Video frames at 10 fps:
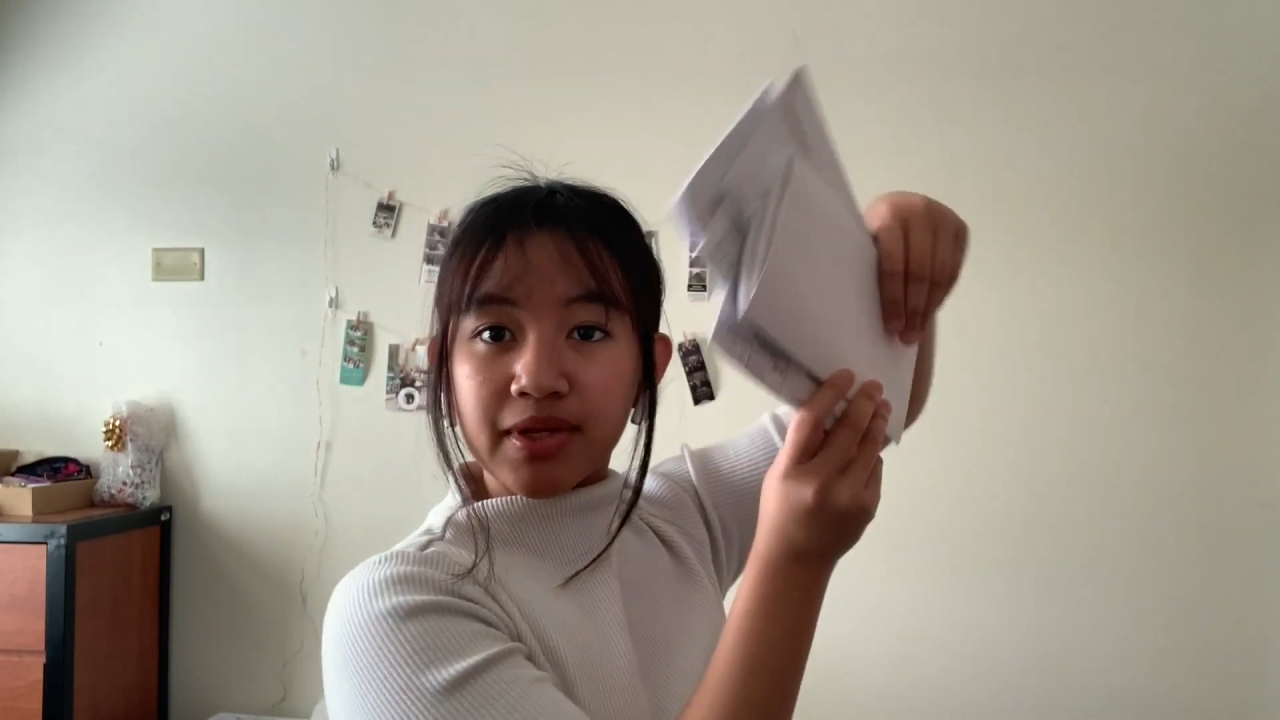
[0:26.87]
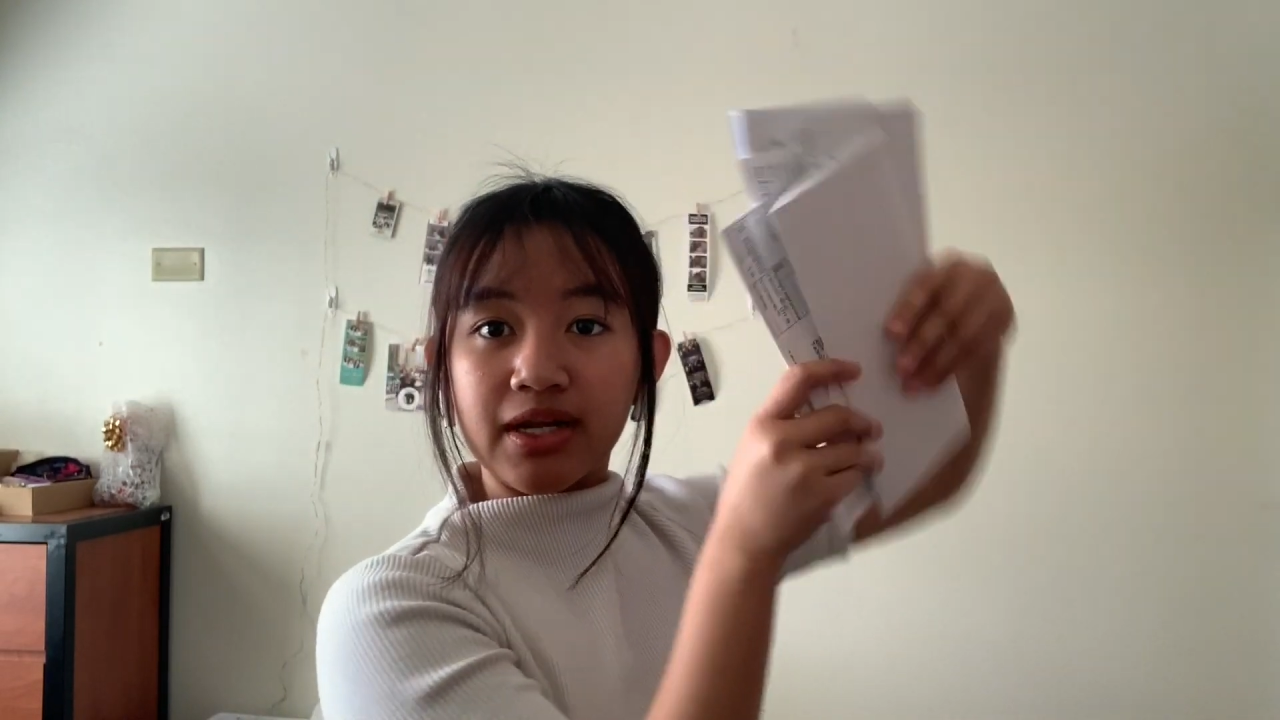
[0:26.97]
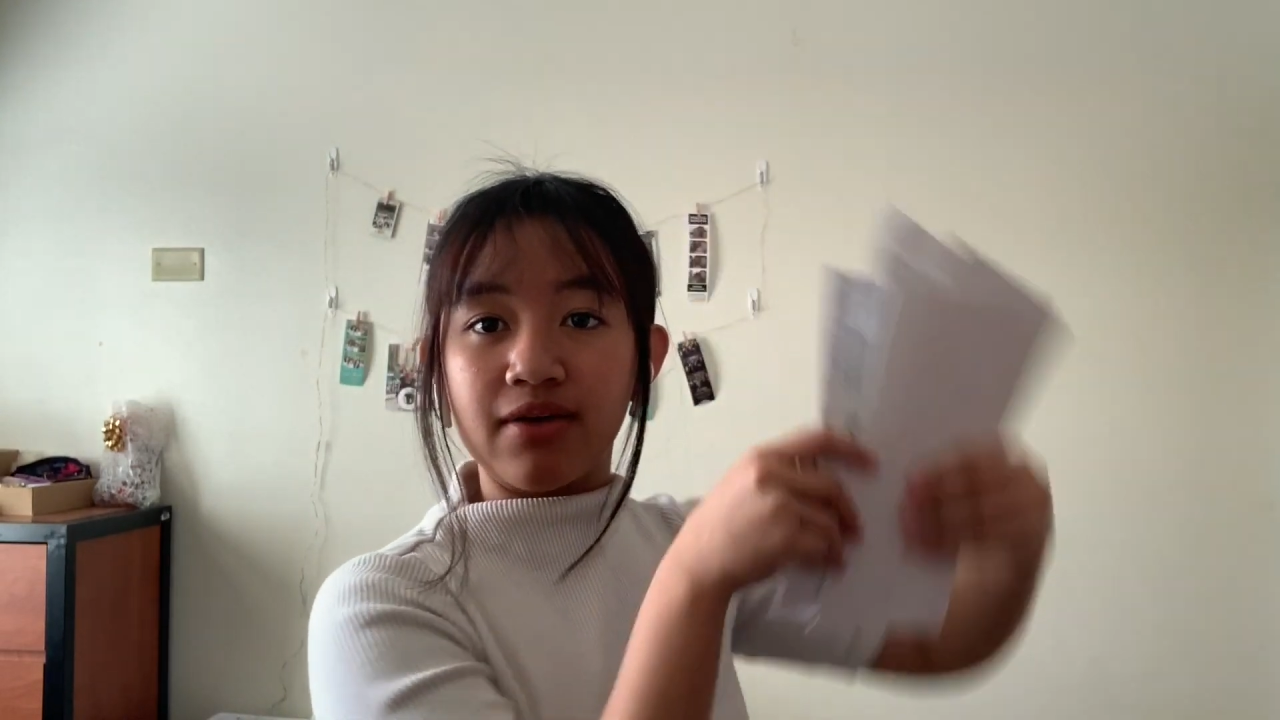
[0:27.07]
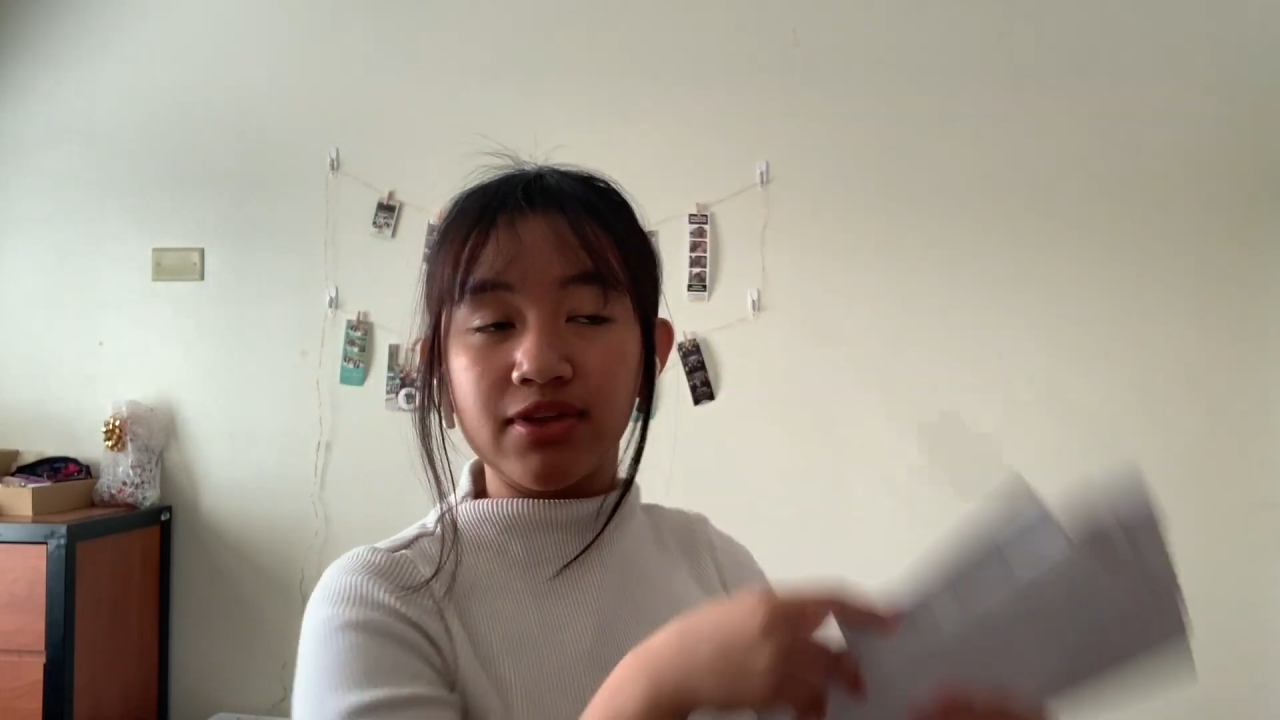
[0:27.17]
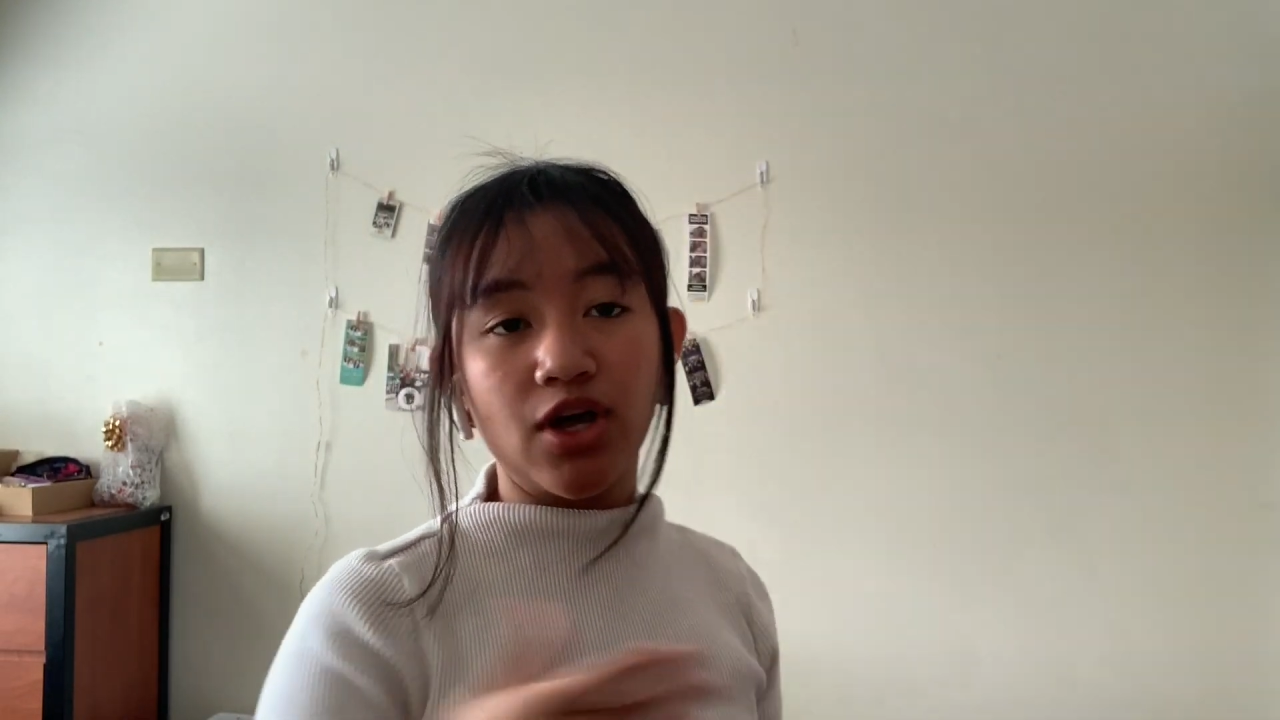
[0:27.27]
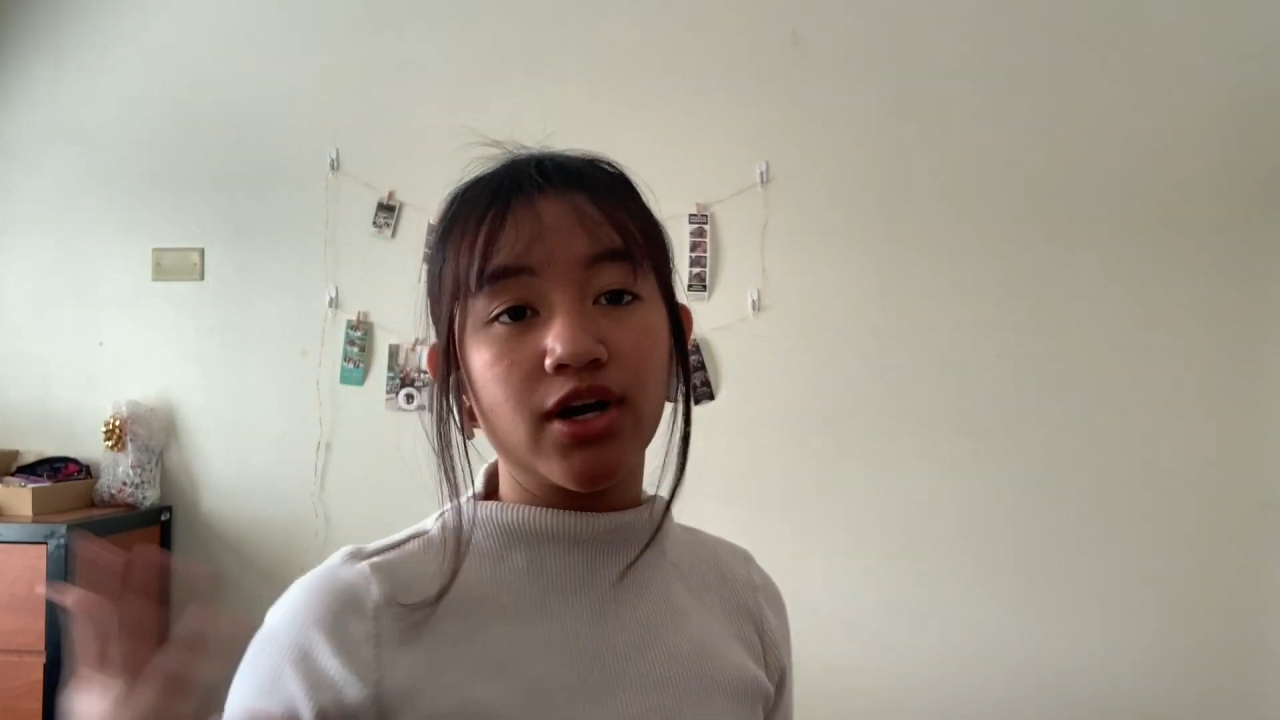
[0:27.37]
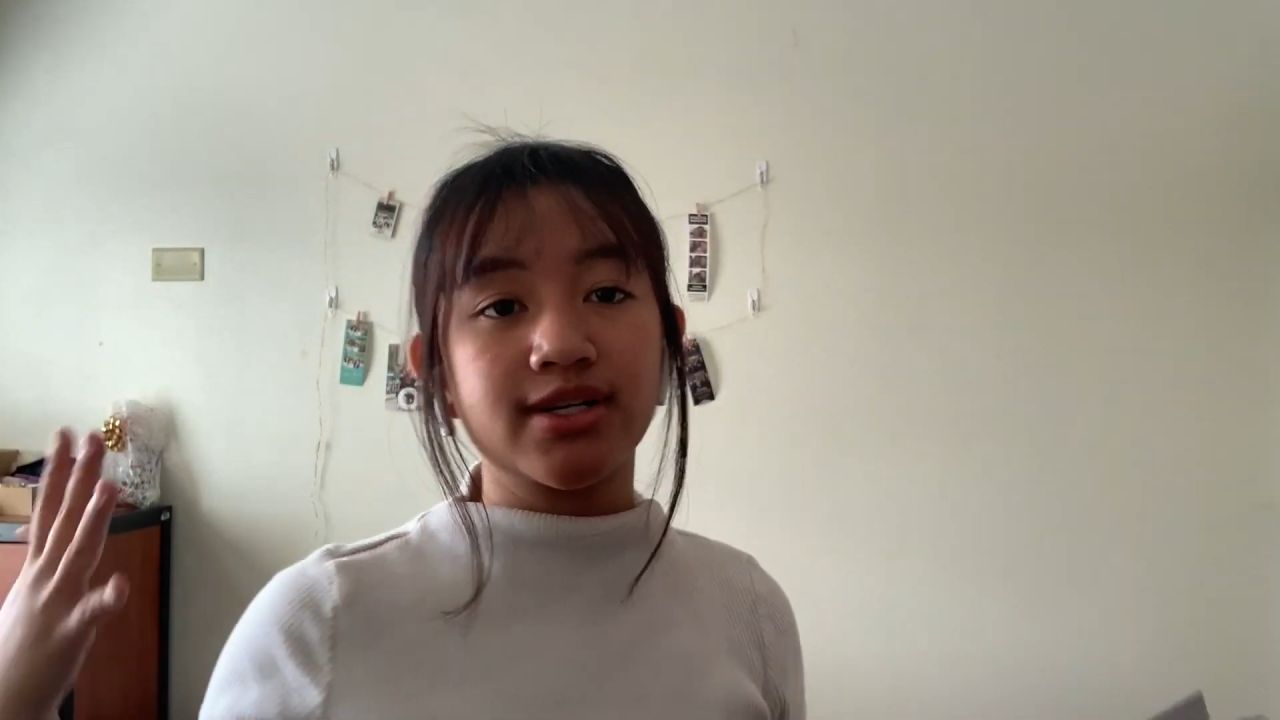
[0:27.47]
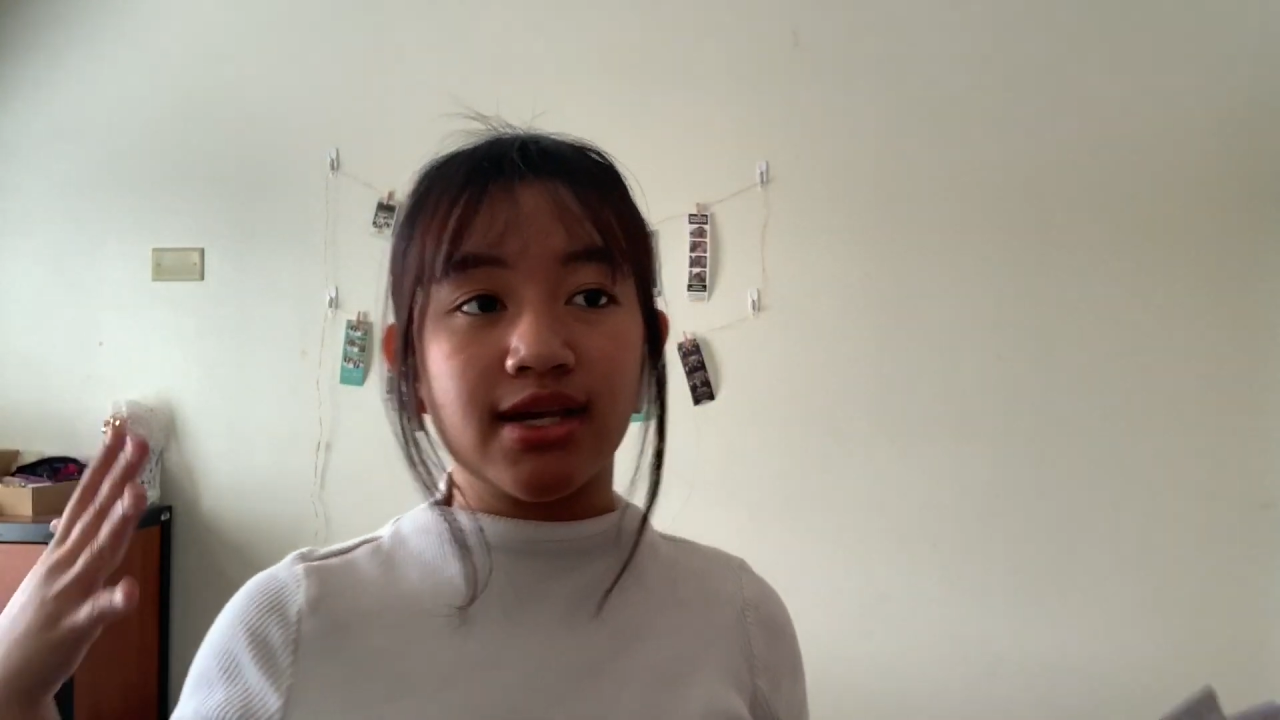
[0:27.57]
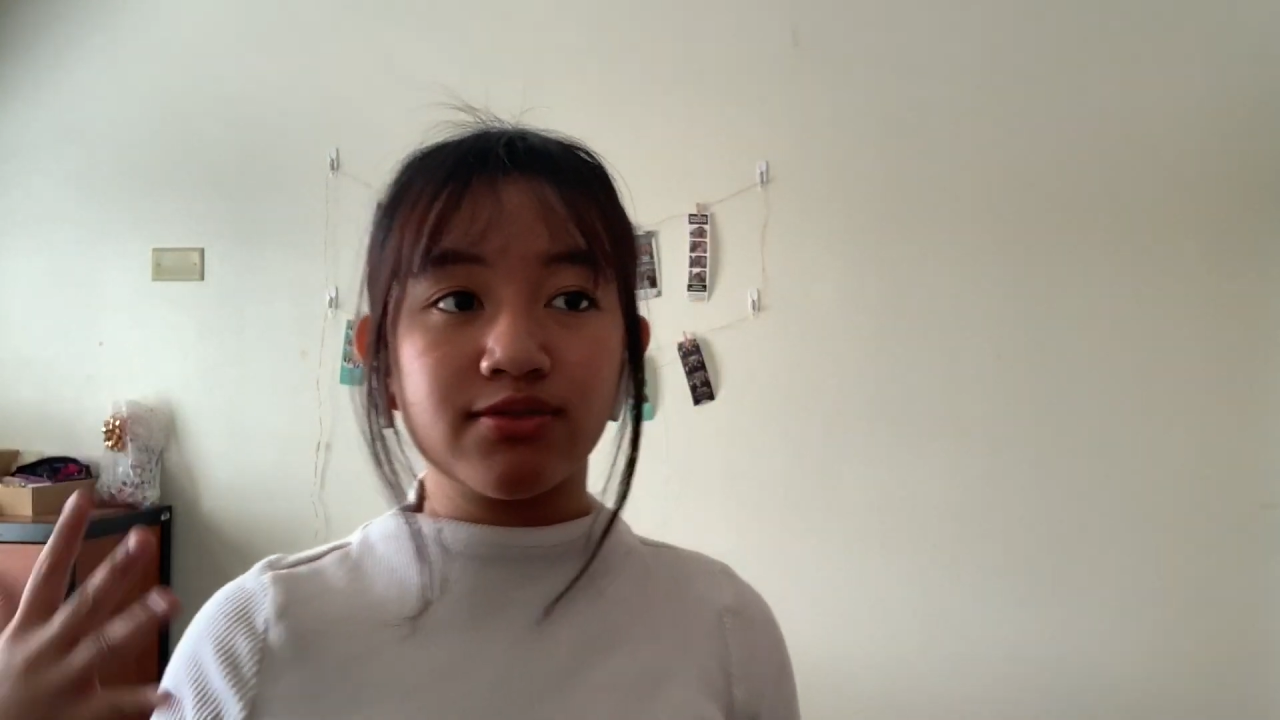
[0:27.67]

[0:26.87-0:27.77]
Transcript: And I have a lot because I